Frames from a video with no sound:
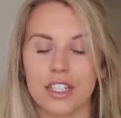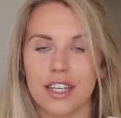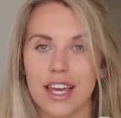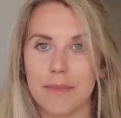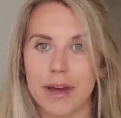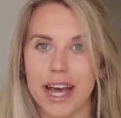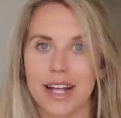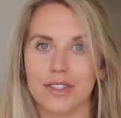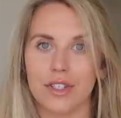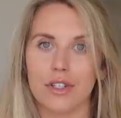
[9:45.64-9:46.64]
get my
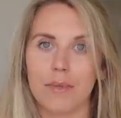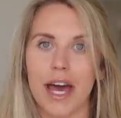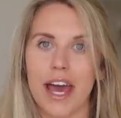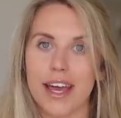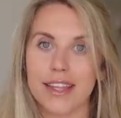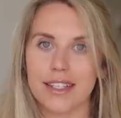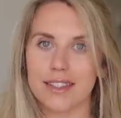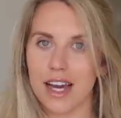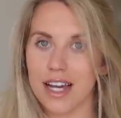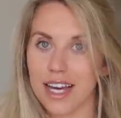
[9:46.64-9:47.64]
hands on a pair in this
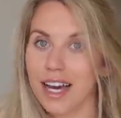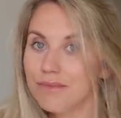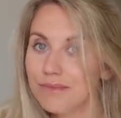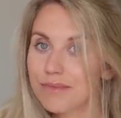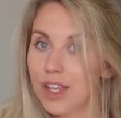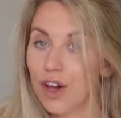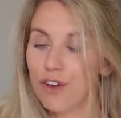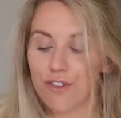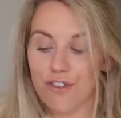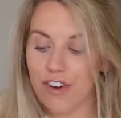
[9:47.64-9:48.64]
color
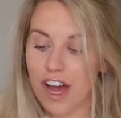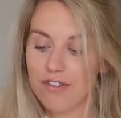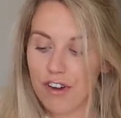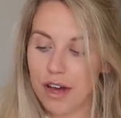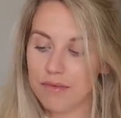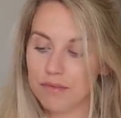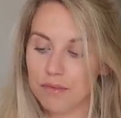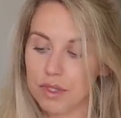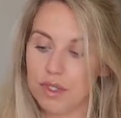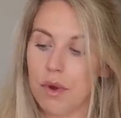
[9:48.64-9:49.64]
for fiver
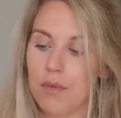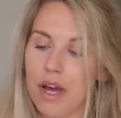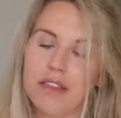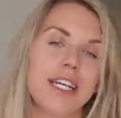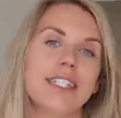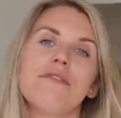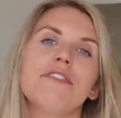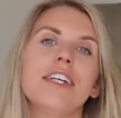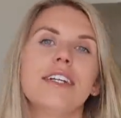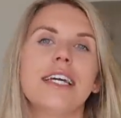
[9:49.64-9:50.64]
was a win-win. They
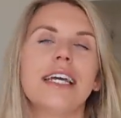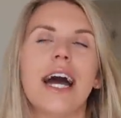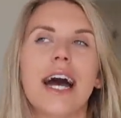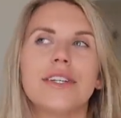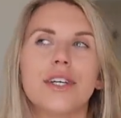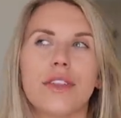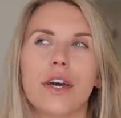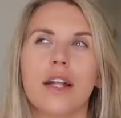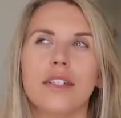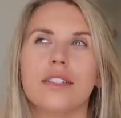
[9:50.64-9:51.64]
definitely had other
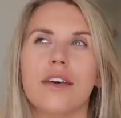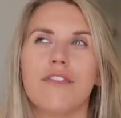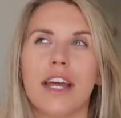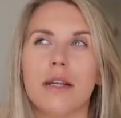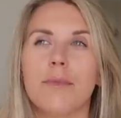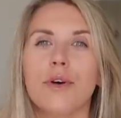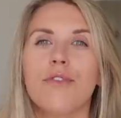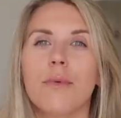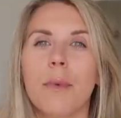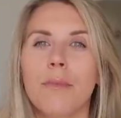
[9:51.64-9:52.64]
colours available
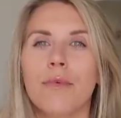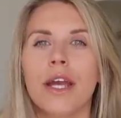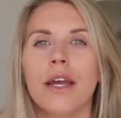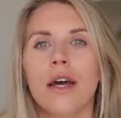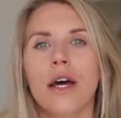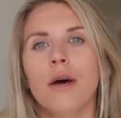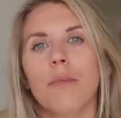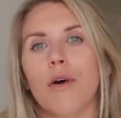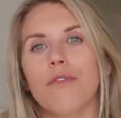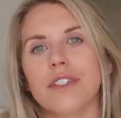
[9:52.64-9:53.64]
from memory,
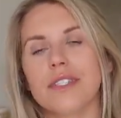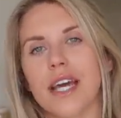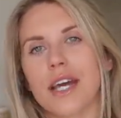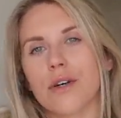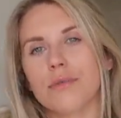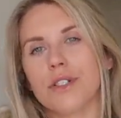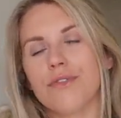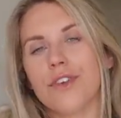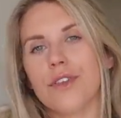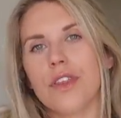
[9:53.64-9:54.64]
but obviously I opted
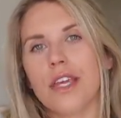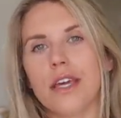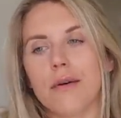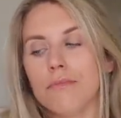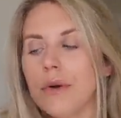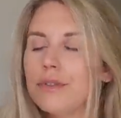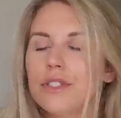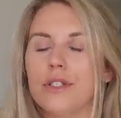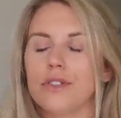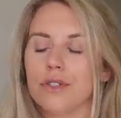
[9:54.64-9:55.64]
for the
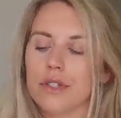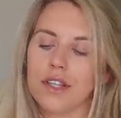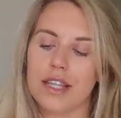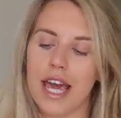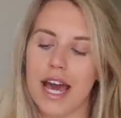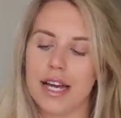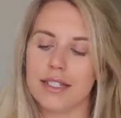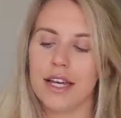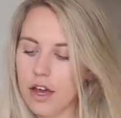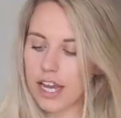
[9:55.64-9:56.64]
most neutral that they
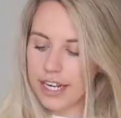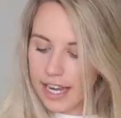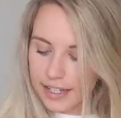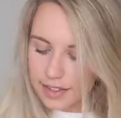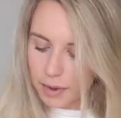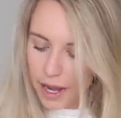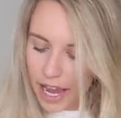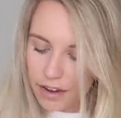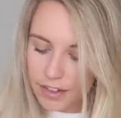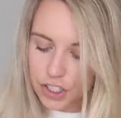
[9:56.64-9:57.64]
had. Okay, next up I
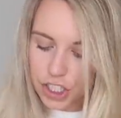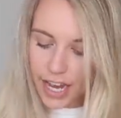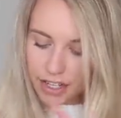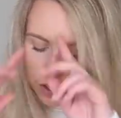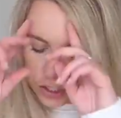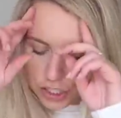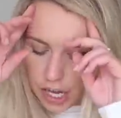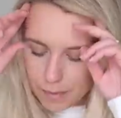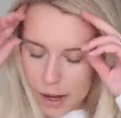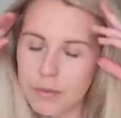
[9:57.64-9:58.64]
have a checked
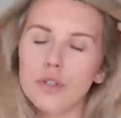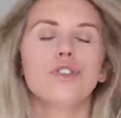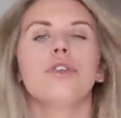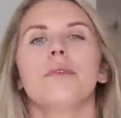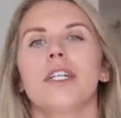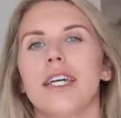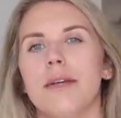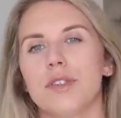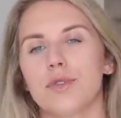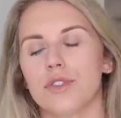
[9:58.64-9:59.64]
shirt, I'm not sure I'm going to
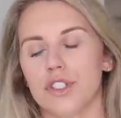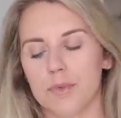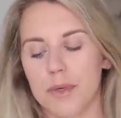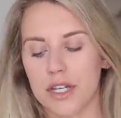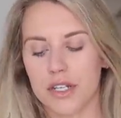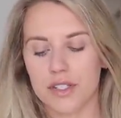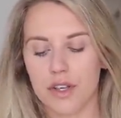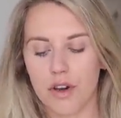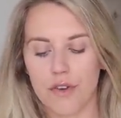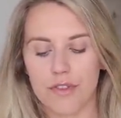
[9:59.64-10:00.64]
keep this one just because
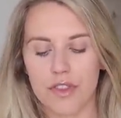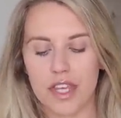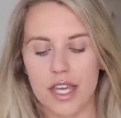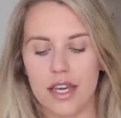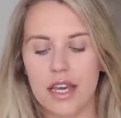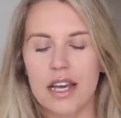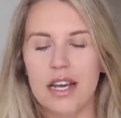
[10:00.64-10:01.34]
of the